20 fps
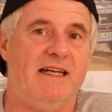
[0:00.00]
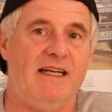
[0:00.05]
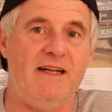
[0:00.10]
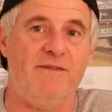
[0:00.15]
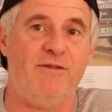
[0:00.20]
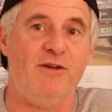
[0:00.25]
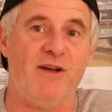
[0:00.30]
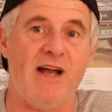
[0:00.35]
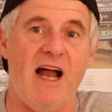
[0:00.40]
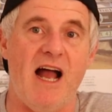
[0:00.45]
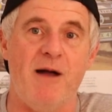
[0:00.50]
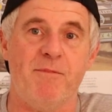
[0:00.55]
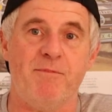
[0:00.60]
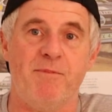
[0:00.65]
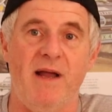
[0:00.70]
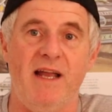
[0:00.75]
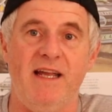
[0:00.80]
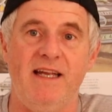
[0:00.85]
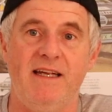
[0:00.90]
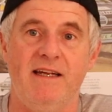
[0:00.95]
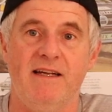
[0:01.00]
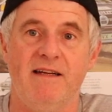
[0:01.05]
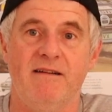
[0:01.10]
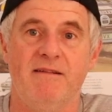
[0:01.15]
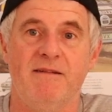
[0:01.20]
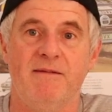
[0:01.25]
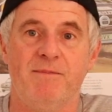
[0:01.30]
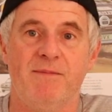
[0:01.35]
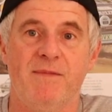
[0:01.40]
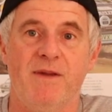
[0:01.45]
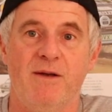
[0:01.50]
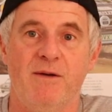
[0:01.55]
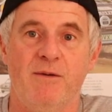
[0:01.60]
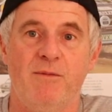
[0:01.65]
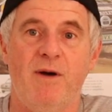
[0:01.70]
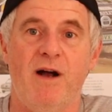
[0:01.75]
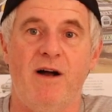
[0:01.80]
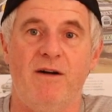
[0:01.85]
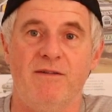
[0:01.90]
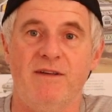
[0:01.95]
And if you can't bake,
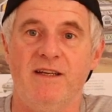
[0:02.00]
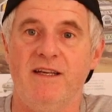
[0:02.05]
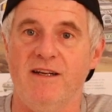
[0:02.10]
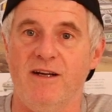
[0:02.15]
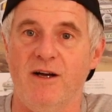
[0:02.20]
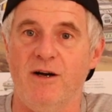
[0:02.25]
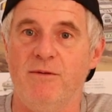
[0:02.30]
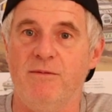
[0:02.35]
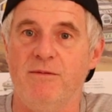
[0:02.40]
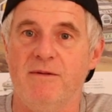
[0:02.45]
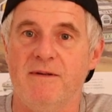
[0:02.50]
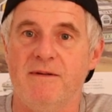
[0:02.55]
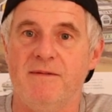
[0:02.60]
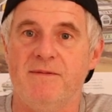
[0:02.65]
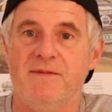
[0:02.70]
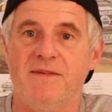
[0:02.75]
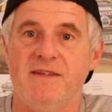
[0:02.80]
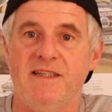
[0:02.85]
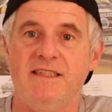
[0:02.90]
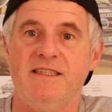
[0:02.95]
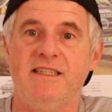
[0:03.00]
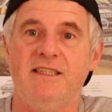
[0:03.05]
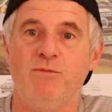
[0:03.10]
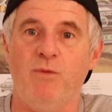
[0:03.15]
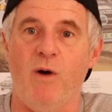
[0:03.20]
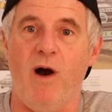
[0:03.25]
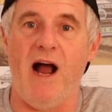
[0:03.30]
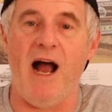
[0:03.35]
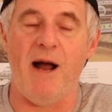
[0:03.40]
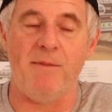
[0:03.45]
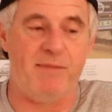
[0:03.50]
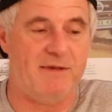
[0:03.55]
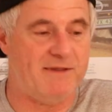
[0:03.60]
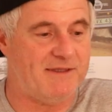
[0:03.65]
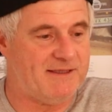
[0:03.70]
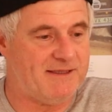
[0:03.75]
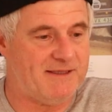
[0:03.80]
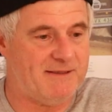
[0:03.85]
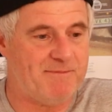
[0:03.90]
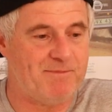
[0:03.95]
well, you know, this is what
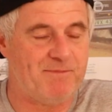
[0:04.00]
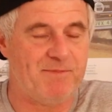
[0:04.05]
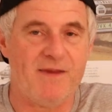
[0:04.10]
happened.